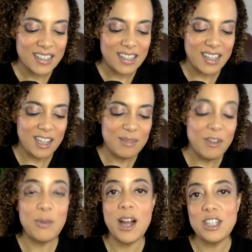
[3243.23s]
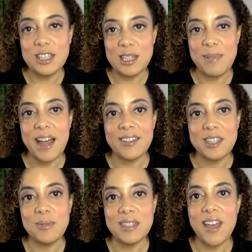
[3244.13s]
if you're watching this back,
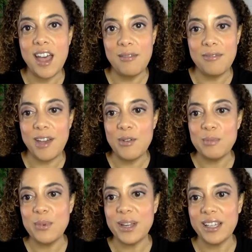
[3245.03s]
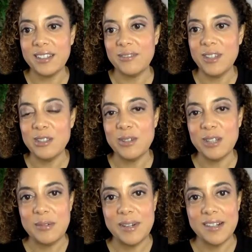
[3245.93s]
this was live at one point. It feels
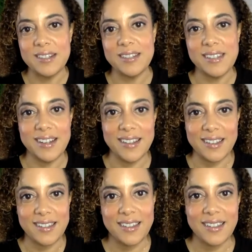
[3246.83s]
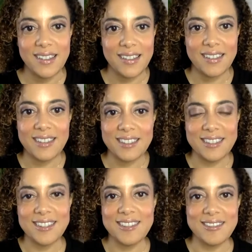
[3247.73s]
really weird to, like,
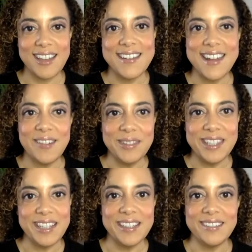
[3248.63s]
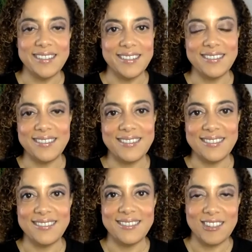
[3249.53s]
announce it
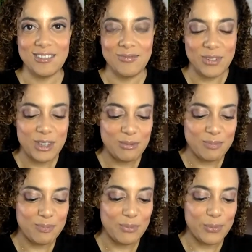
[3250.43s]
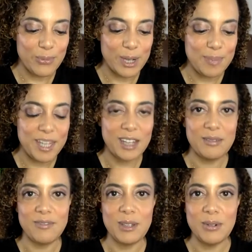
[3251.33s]
for the
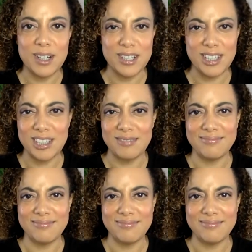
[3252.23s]
repeat viewers